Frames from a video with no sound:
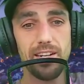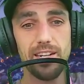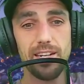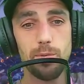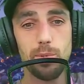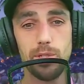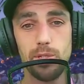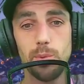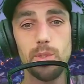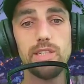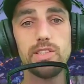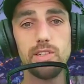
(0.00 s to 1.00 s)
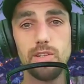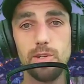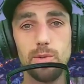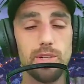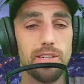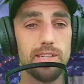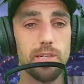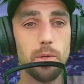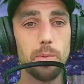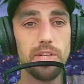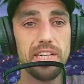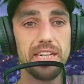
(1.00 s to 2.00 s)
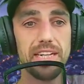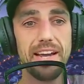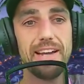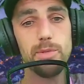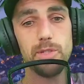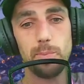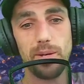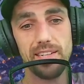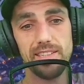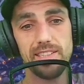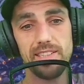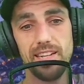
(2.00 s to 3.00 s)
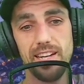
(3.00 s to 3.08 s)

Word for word: about two weeks ago where they were bringing cannabis plants uh,